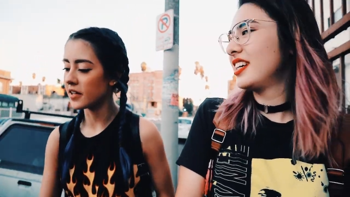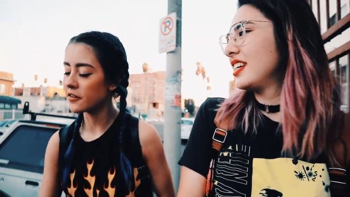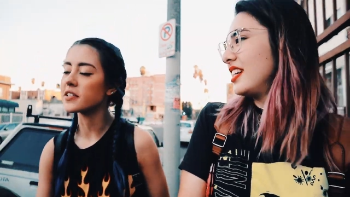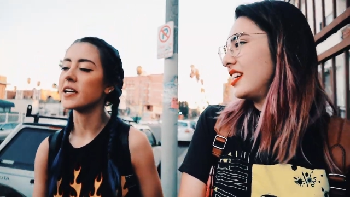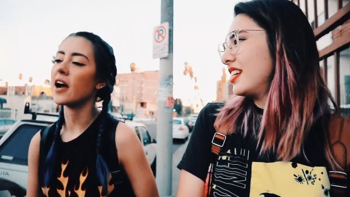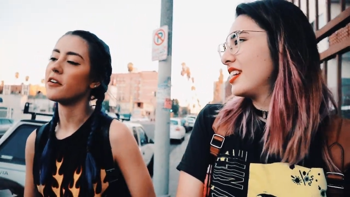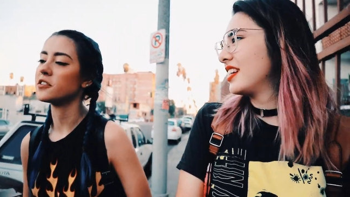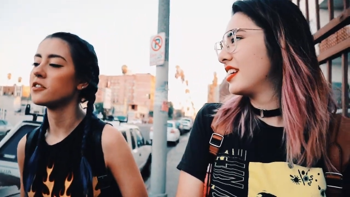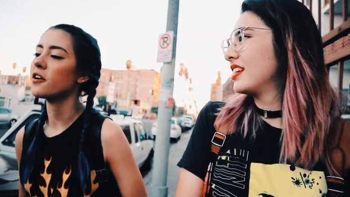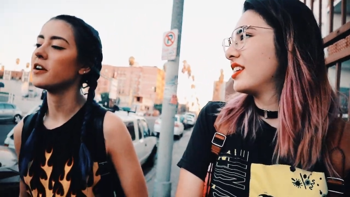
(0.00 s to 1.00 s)
Speaker 1: so that was like how it
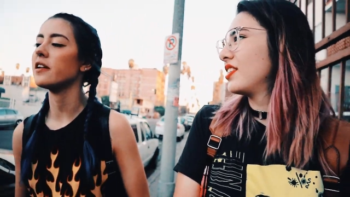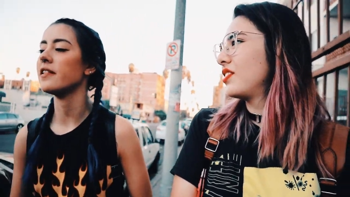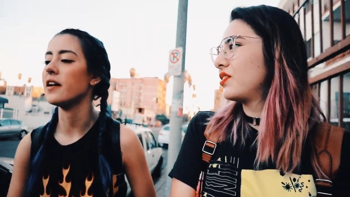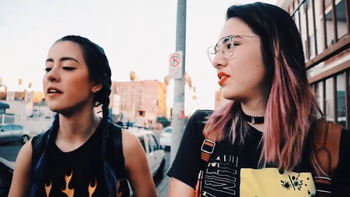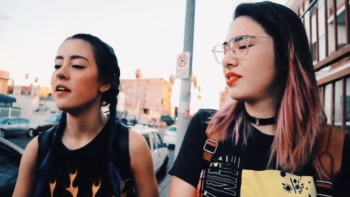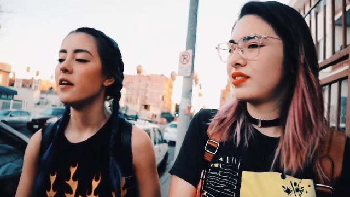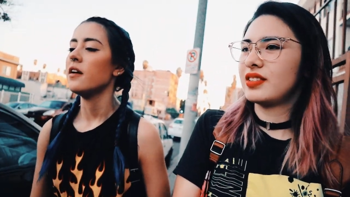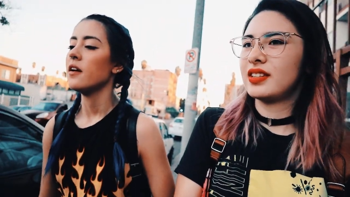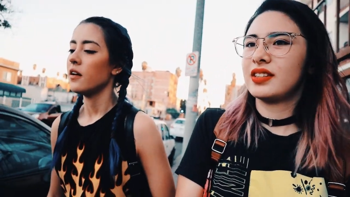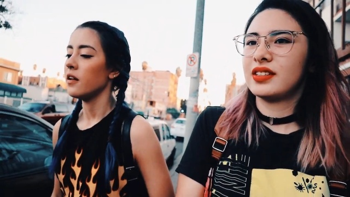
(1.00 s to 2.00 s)
started, and then
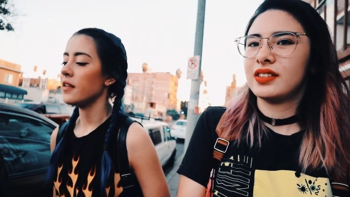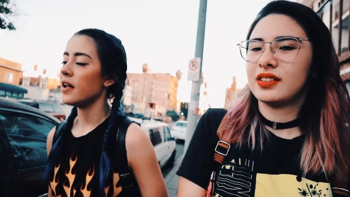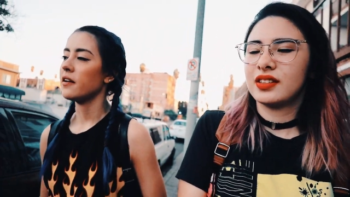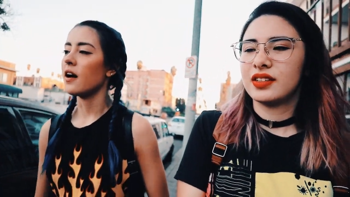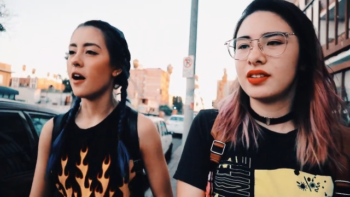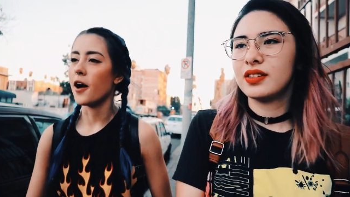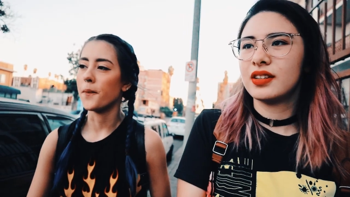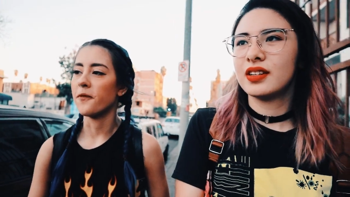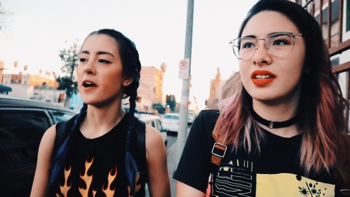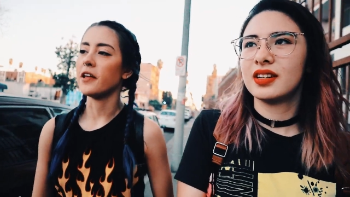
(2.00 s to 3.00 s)
and then
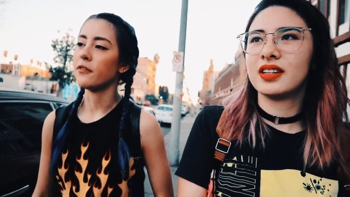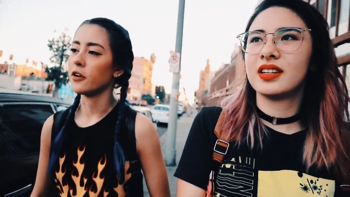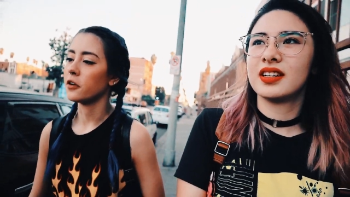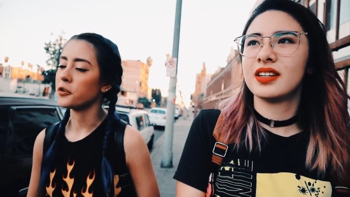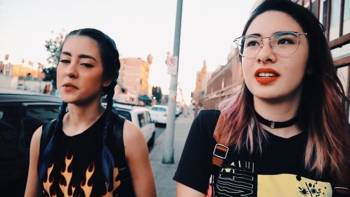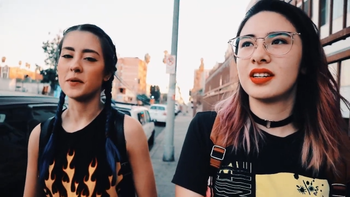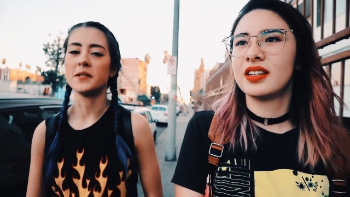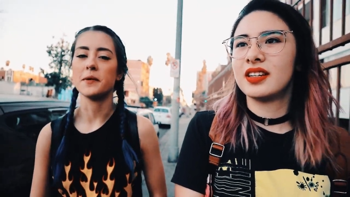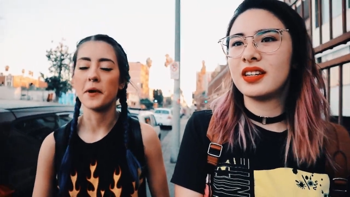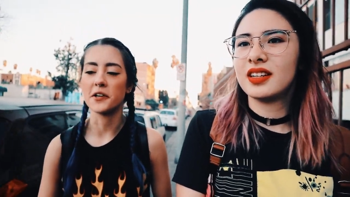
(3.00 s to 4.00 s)
um, finally for
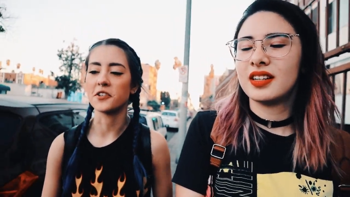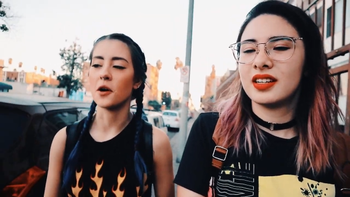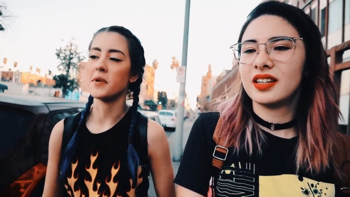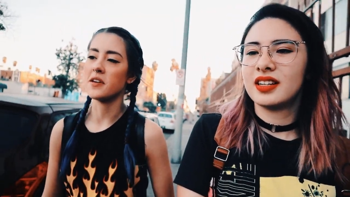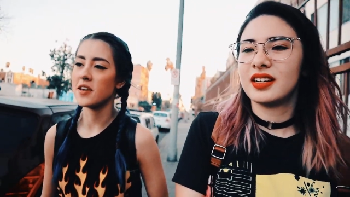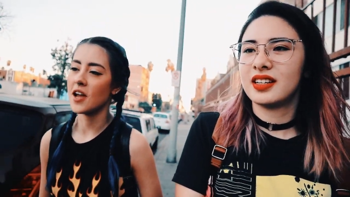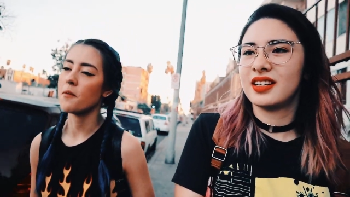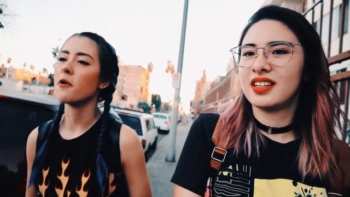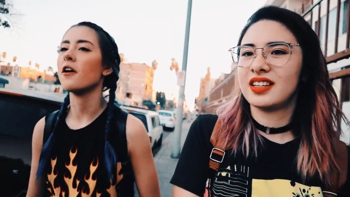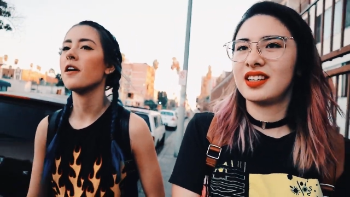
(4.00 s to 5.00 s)
Christmas, my parents got me a
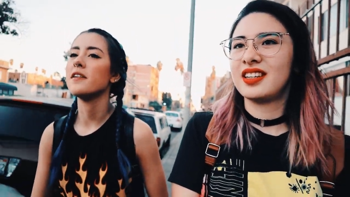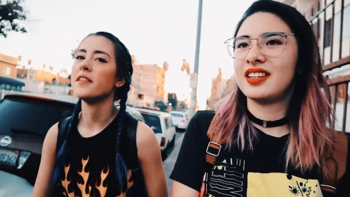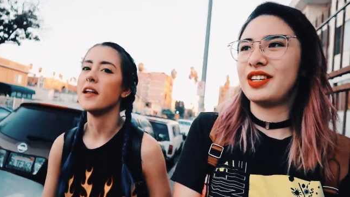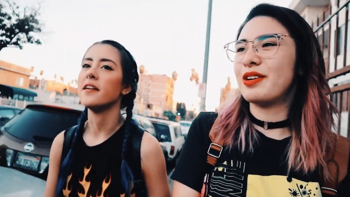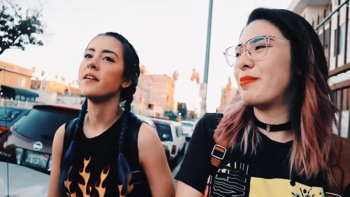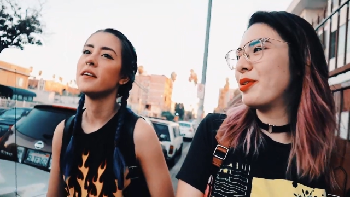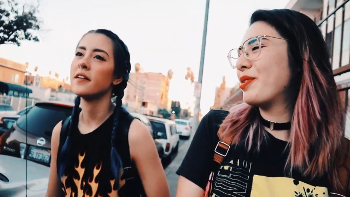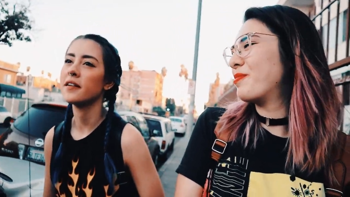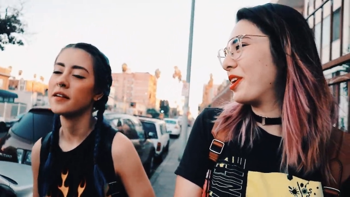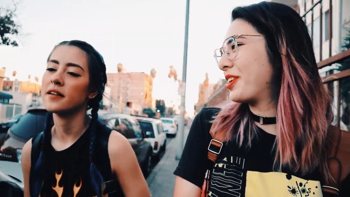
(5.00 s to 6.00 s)
camera. And then do you remember
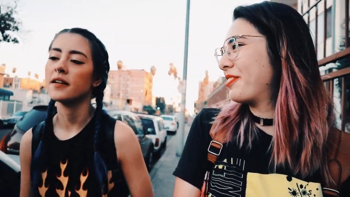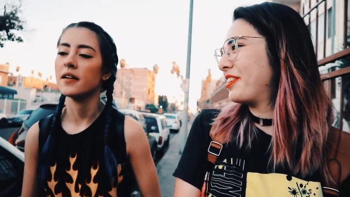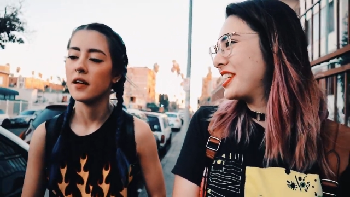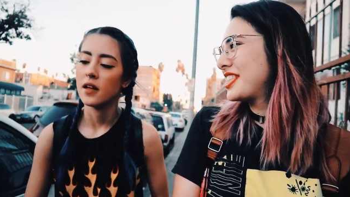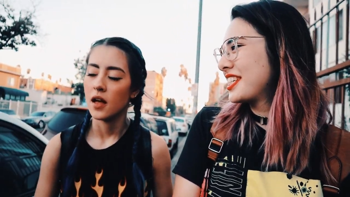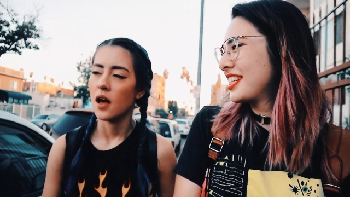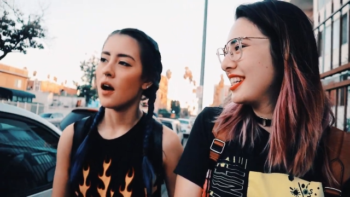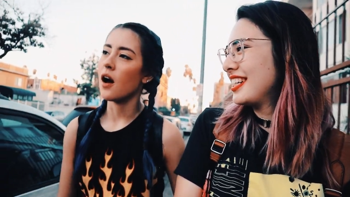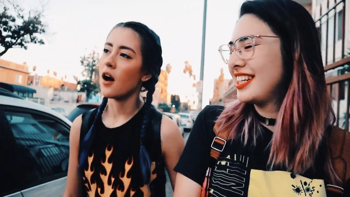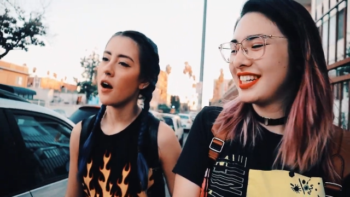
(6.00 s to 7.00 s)
what
Speaker 2: model it was?
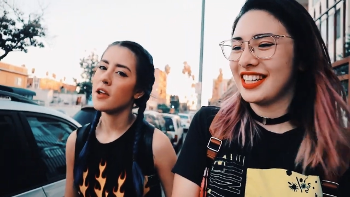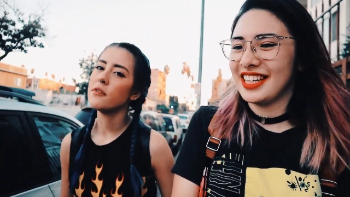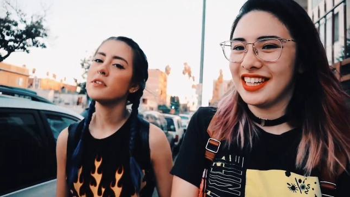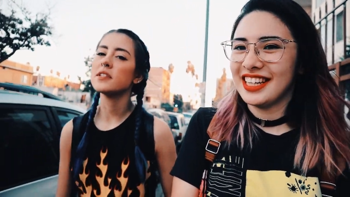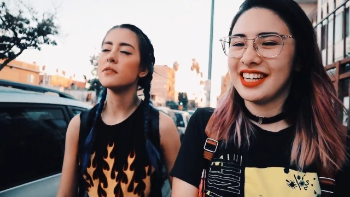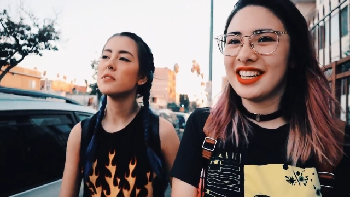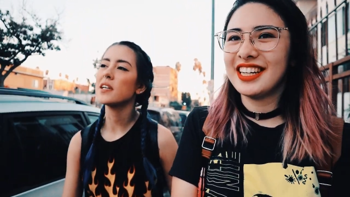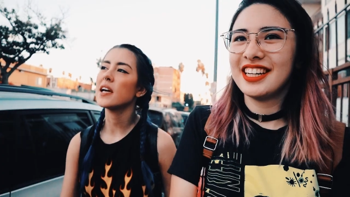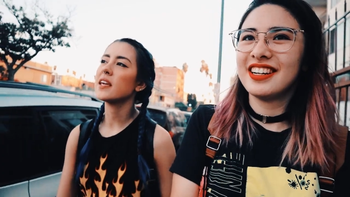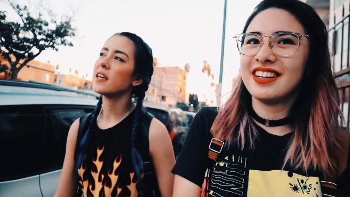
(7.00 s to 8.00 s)
Speaker 1: Uh, it was it was
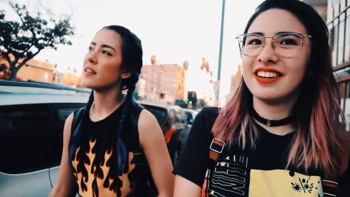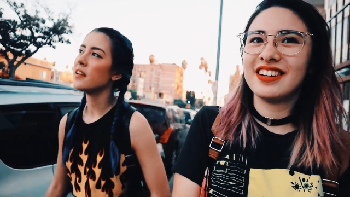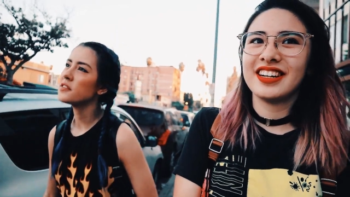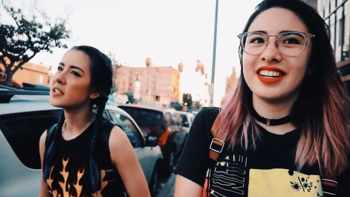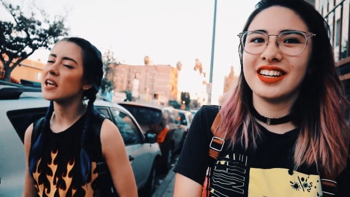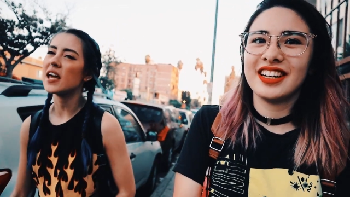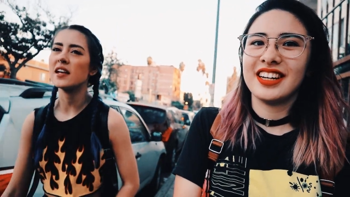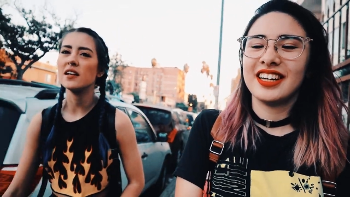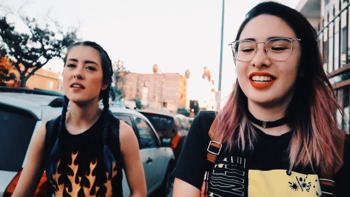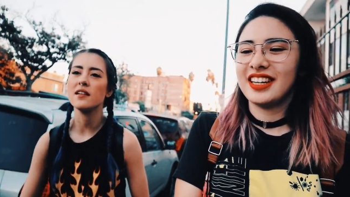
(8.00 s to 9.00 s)
like a I think it was a
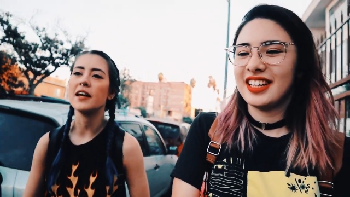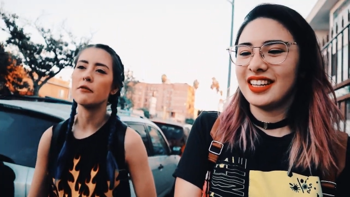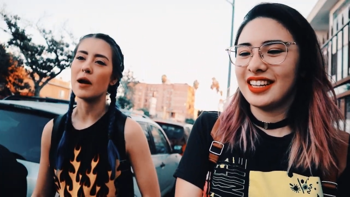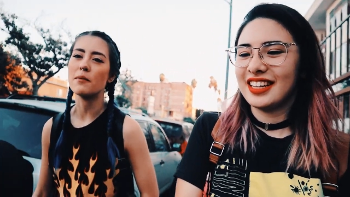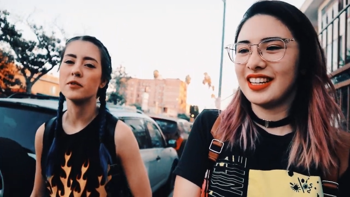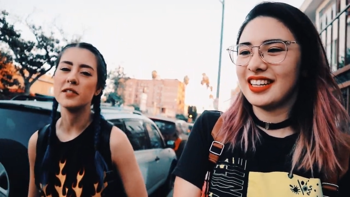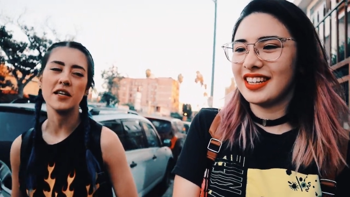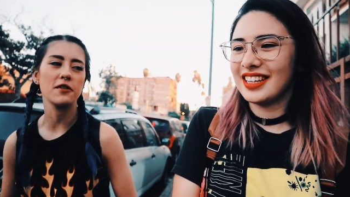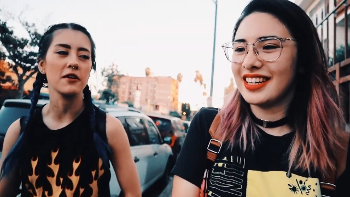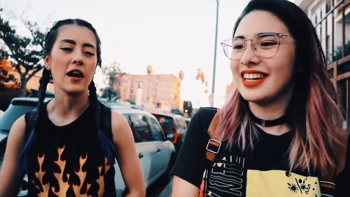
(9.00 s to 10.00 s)
Canon like Rebel
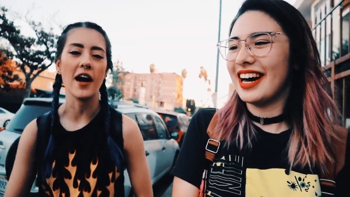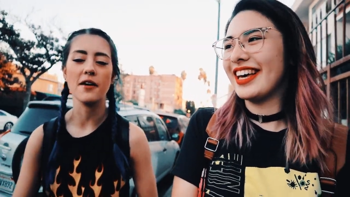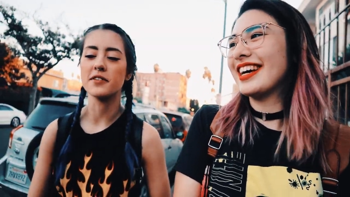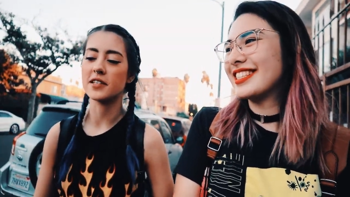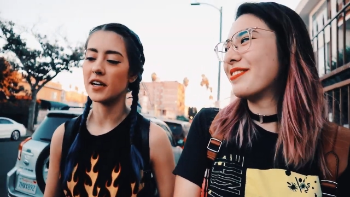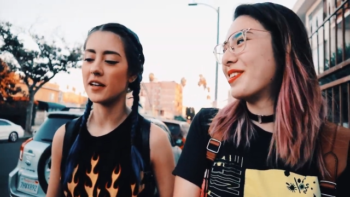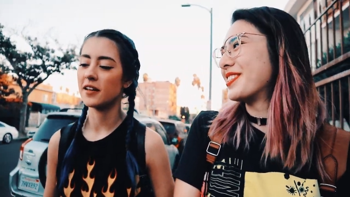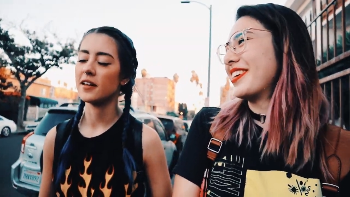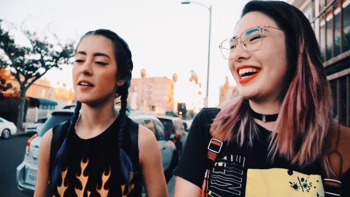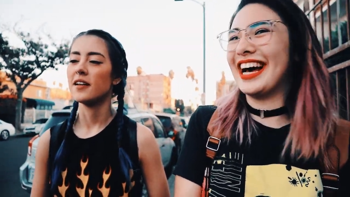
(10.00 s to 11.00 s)
T3i. I think that's like, the
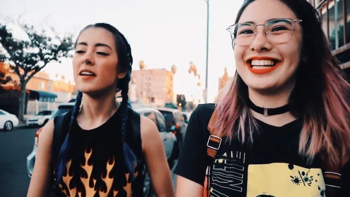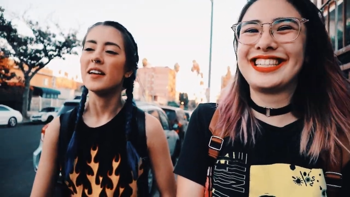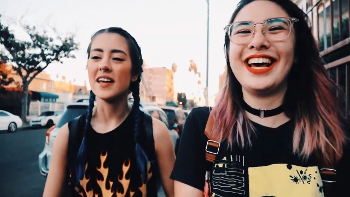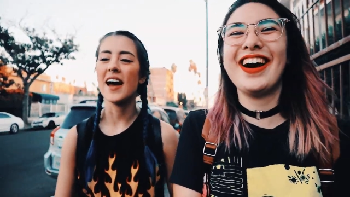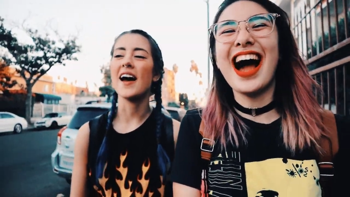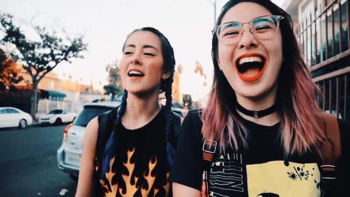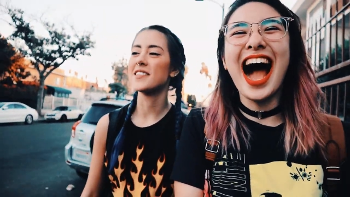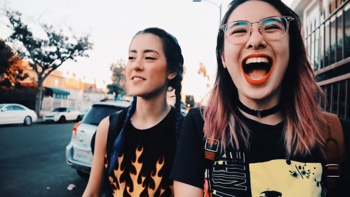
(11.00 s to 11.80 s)
first one I had. Yeah,